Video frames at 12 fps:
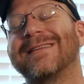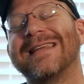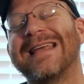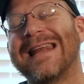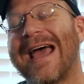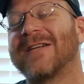
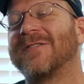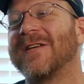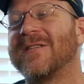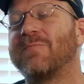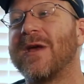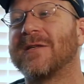it actually
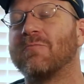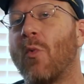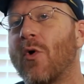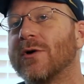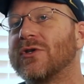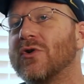speaks
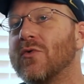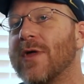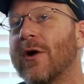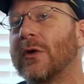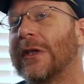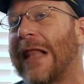more to
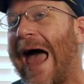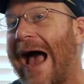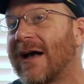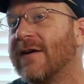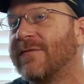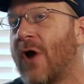their
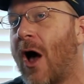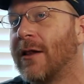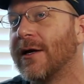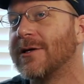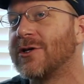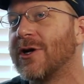lack of
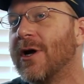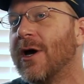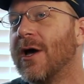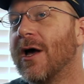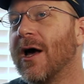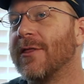knowledge,
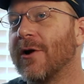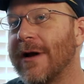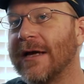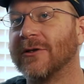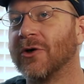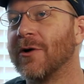their
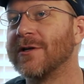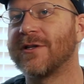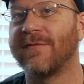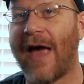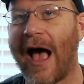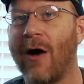ignorance
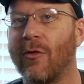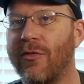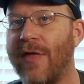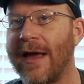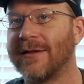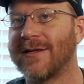of how
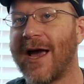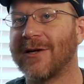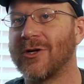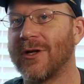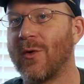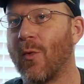things
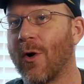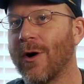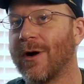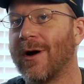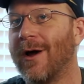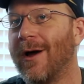actually
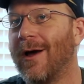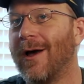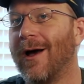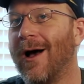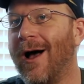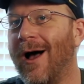work,
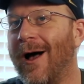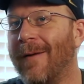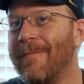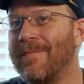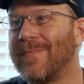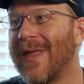
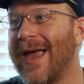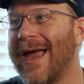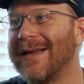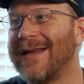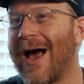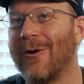
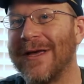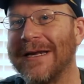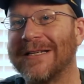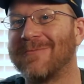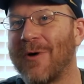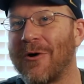and how
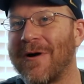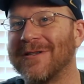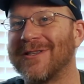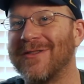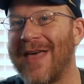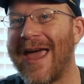
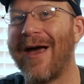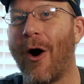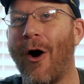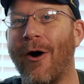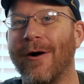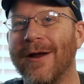inexperienced they
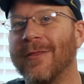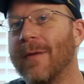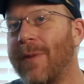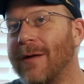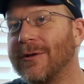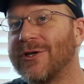are in the
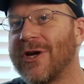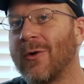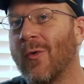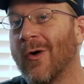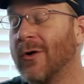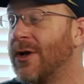publishing
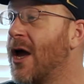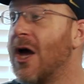world.